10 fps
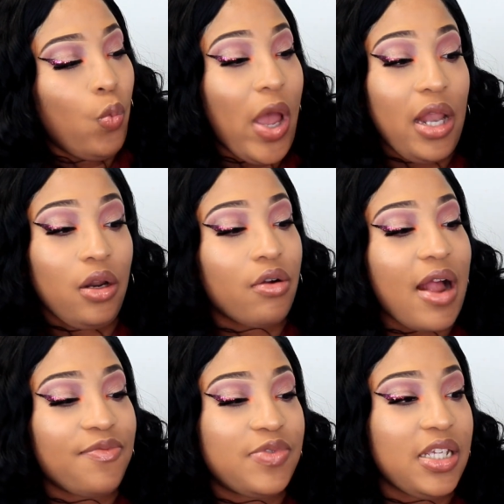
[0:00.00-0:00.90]
well
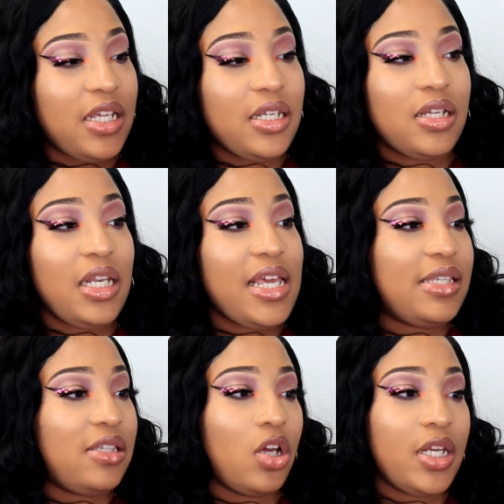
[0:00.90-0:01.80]
crafted, the
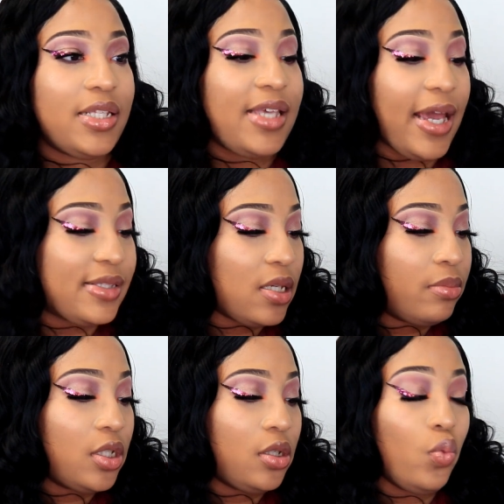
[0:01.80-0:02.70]
lace is
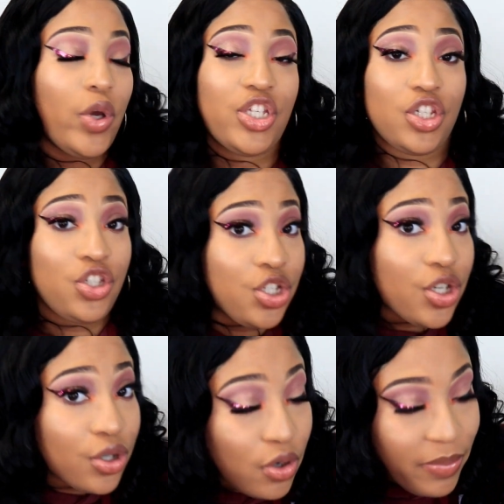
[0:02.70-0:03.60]
undetectable, which
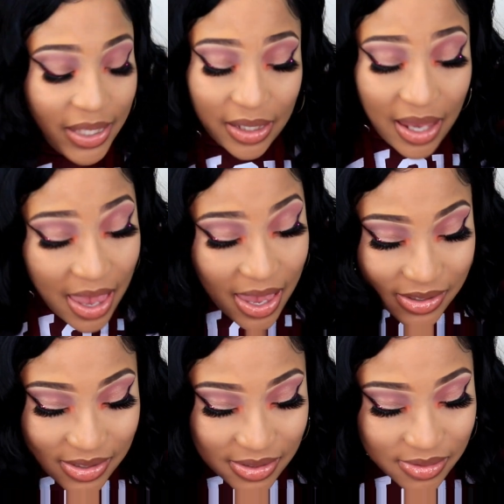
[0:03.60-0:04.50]
is true,
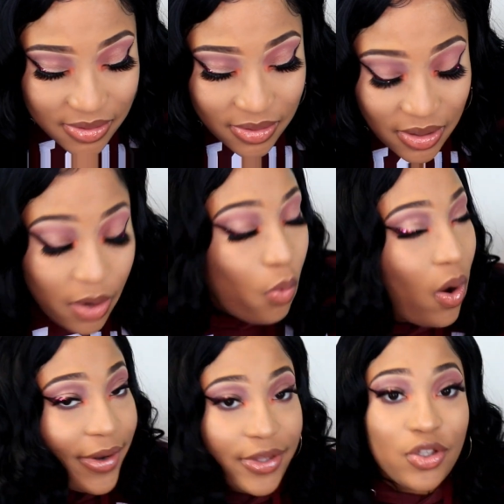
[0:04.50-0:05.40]
because
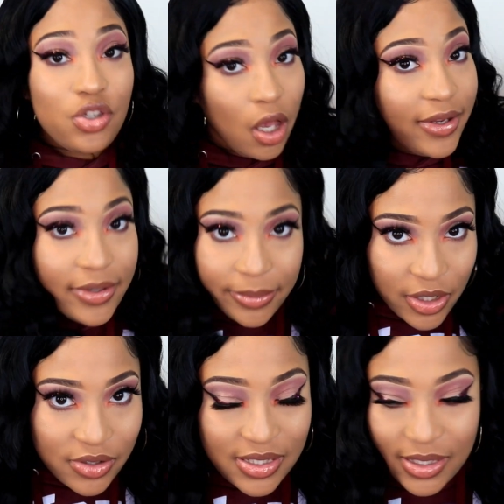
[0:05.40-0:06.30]
what are you talking
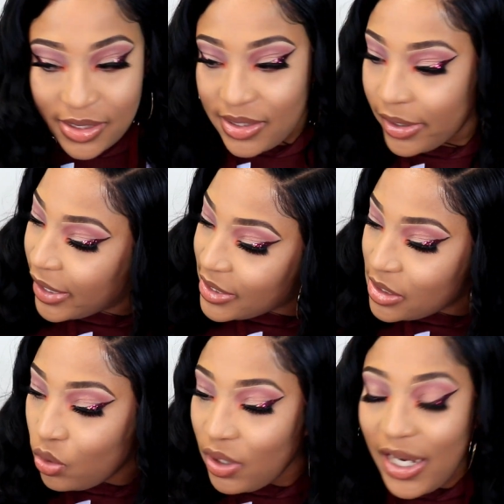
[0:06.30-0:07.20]
about, sis? There
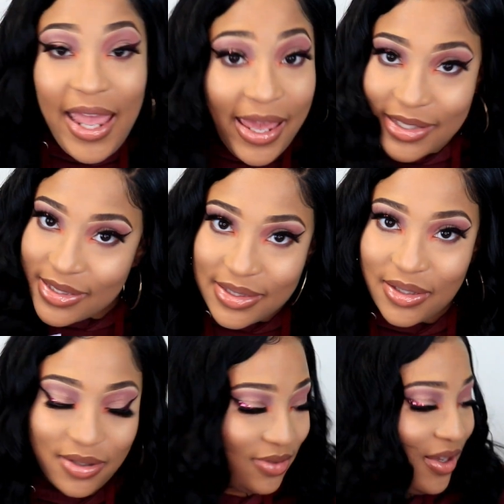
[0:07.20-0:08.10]
is no
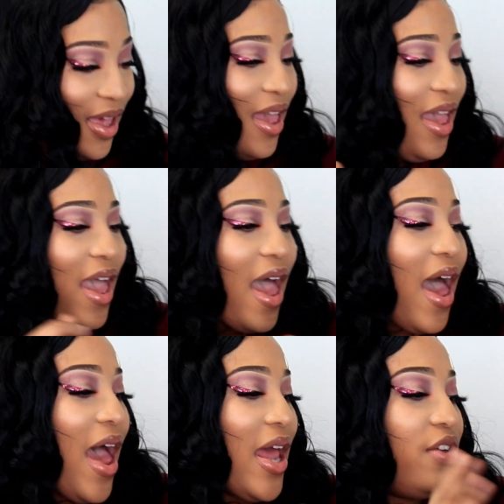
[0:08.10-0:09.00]
lace.
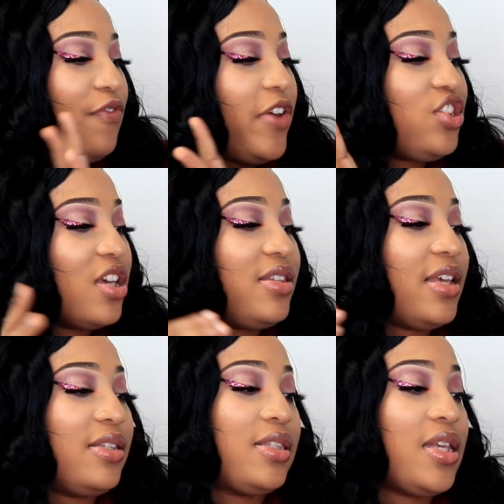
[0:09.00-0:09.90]
And the feature
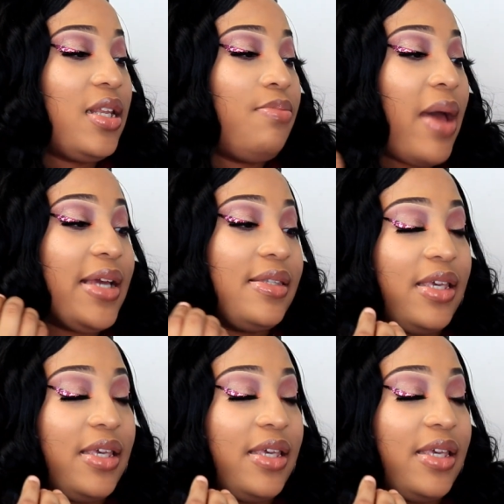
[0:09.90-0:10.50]
says it's 13 by